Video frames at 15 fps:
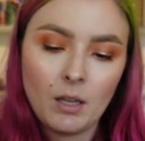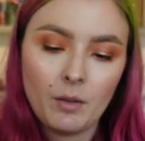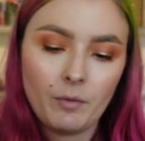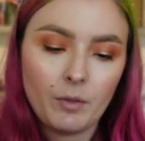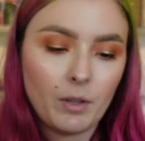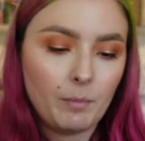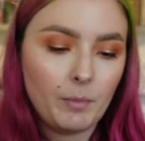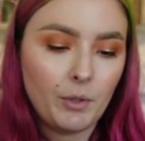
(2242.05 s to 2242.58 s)

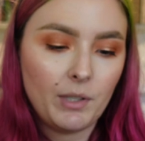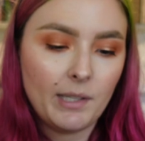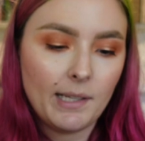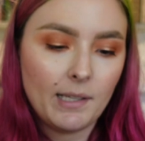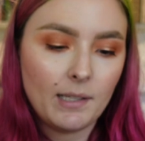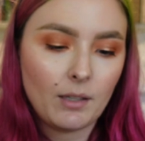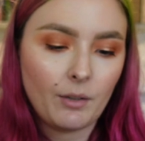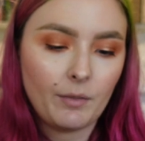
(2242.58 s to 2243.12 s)
for the
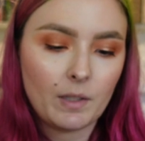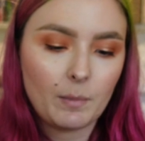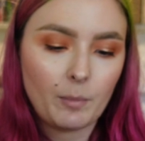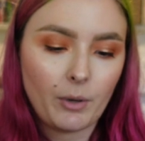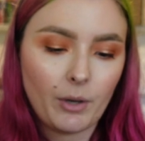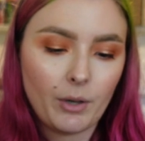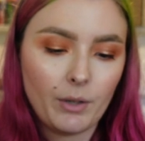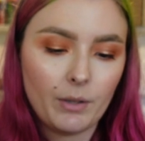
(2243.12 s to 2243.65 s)
beauties of its
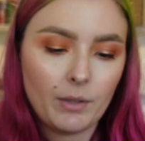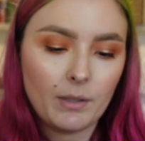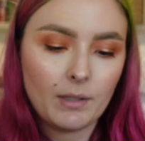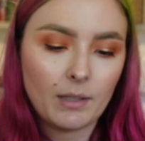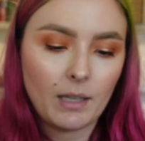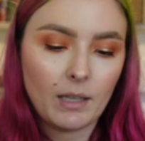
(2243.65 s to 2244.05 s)
prose